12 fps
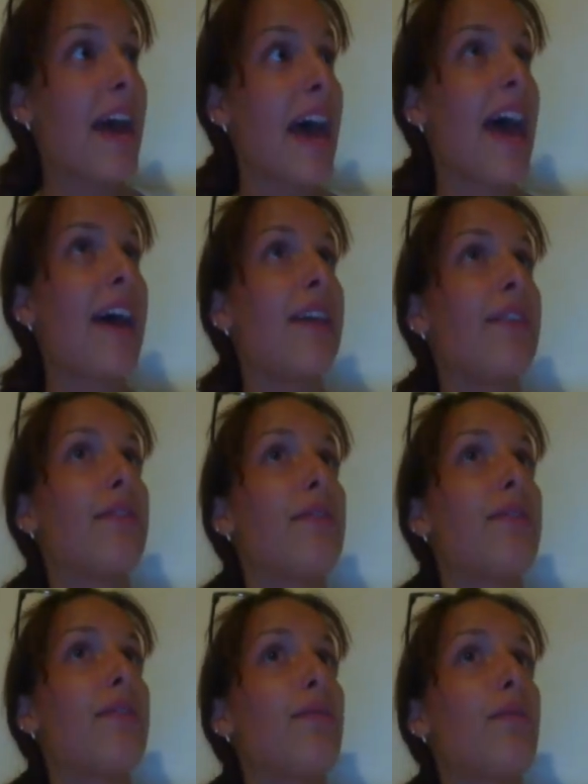
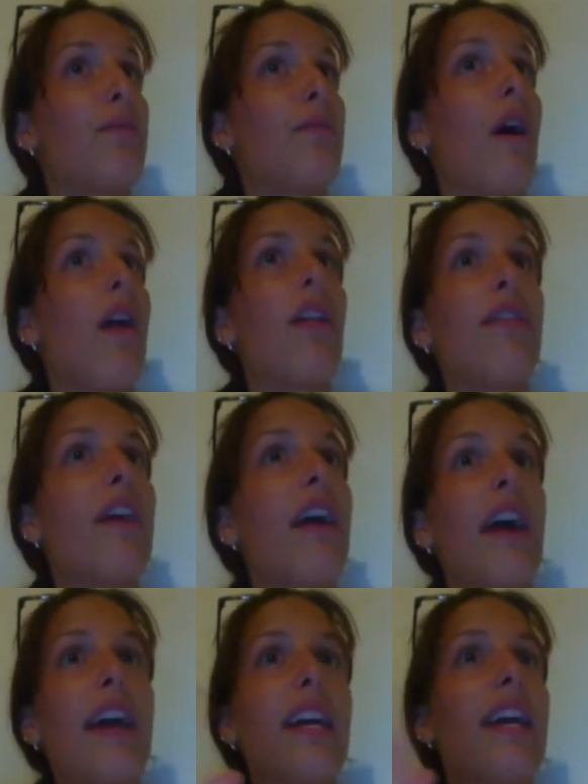and all of our
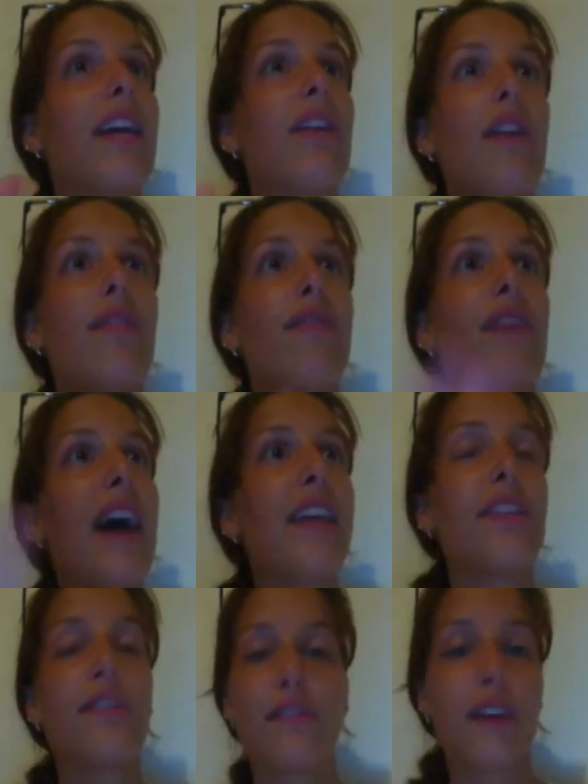hiking had gone
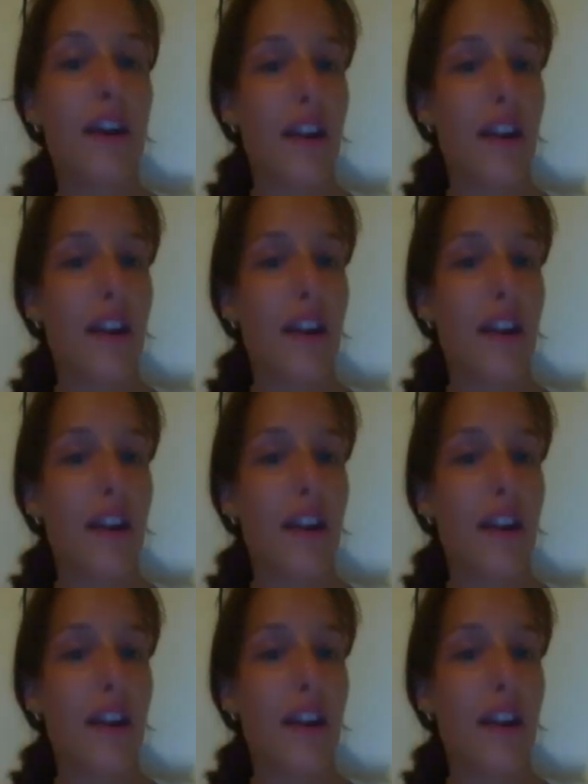fine so far.